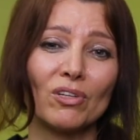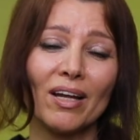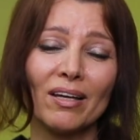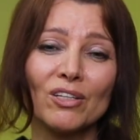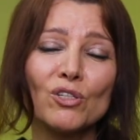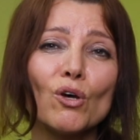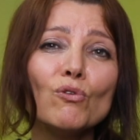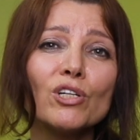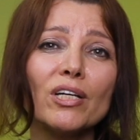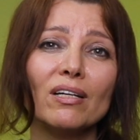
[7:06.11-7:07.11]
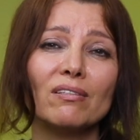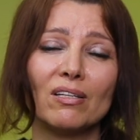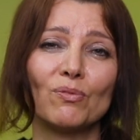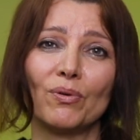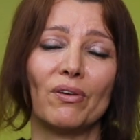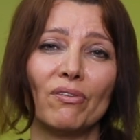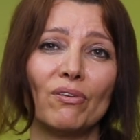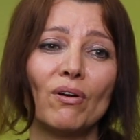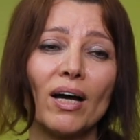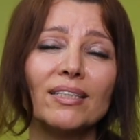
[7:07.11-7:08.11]
that I associated with,
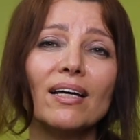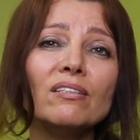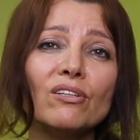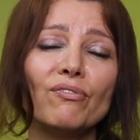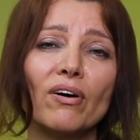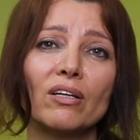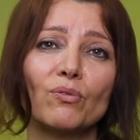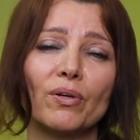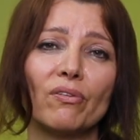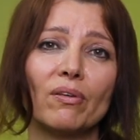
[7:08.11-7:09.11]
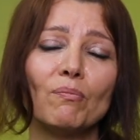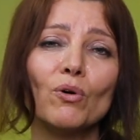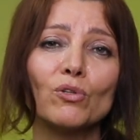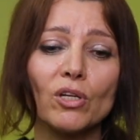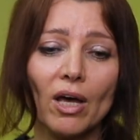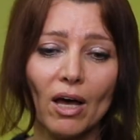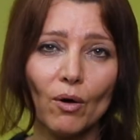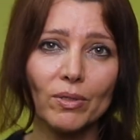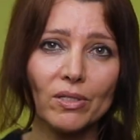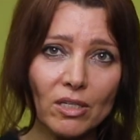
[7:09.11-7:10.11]
you know, identified with the most,
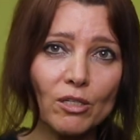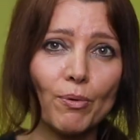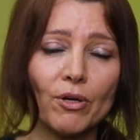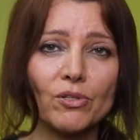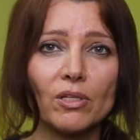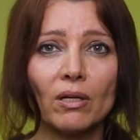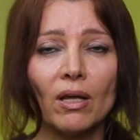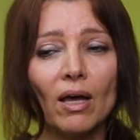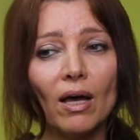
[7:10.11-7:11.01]
was this person.